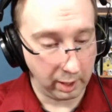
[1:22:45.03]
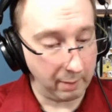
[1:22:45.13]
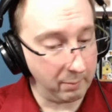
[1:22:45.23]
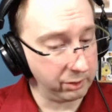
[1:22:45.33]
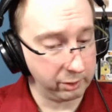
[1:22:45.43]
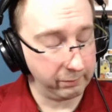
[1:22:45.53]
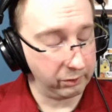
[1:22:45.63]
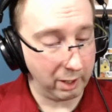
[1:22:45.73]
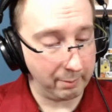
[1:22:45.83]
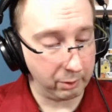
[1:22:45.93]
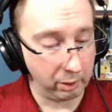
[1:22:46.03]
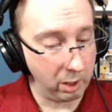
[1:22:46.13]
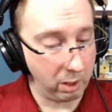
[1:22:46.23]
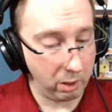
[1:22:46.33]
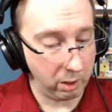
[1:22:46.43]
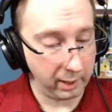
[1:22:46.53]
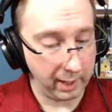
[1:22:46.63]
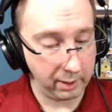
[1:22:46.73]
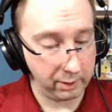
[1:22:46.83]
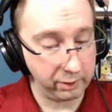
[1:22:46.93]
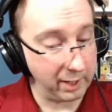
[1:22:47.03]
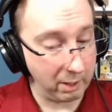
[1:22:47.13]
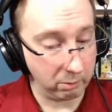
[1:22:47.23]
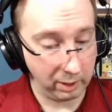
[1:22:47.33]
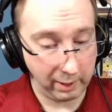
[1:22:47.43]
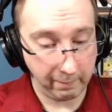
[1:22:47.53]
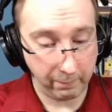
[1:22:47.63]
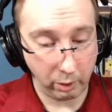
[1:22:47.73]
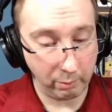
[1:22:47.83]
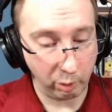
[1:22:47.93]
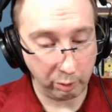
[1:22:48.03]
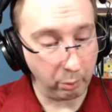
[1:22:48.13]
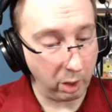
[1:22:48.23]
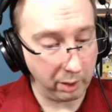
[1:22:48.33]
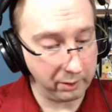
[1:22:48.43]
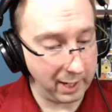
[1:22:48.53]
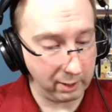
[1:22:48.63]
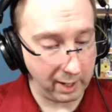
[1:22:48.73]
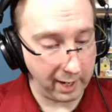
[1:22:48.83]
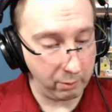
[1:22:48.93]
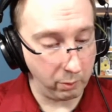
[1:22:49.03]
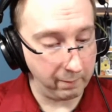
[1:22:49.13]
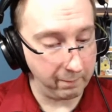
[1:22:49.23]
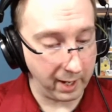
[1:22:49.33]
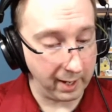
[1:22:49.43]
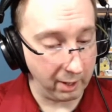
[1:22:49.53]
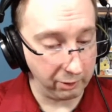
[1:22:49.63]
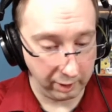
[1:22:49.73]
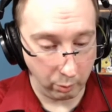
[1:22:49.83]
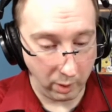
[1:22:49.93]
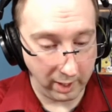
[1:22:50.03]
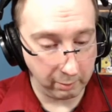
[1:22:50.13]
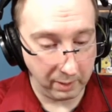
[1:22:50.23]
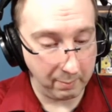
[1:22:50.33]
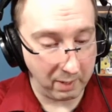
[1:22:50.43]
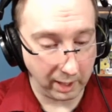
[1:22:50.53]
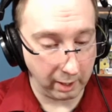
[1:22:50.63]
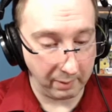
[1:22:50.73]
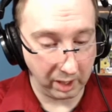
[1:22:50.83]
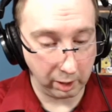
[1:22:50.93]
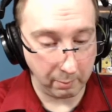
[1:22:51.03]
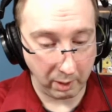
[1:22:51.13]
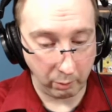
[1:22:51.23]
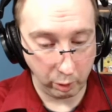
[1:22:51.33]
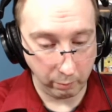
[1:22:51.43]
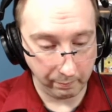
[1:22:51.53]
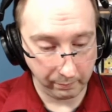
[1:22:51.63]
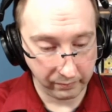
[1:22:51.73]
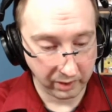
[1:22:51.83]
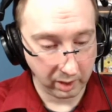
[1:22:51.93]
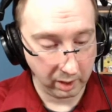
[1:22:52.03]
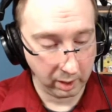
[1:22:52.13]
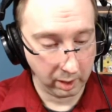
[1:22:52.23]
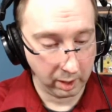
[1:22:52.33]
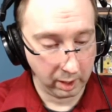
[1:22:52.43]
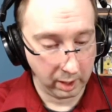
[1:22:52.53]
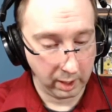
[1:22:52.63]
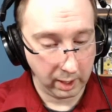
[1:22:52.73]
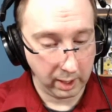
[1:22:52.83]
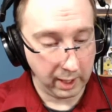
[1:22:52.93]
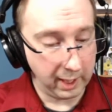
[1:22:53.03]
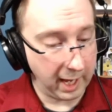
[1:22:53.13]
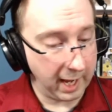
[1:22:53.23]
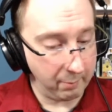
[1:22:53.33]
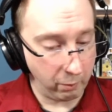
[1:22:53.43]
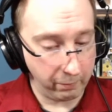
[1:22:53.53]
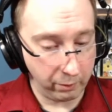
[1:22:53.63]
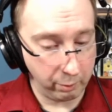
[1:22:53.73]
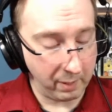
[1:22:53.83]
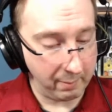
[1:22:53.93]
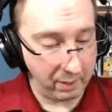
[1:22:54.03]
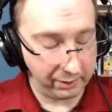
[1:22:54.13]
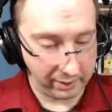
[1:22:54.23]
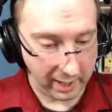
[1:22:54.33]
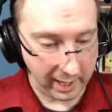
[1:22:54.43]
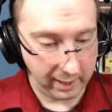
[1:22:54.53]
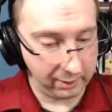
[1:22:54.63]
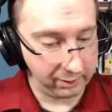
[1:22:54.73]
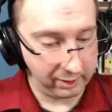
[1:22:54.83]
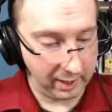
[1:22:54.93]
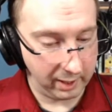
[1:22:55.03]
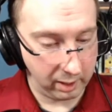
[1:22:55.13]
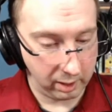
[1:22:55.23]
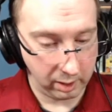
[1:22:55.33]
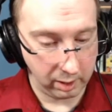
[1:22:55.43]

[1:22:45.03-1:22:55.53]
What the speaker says: I must have slept long and soundly, for it was broad daylight when Van Helsing waked me by coming into my room. He came over to my bedside and said,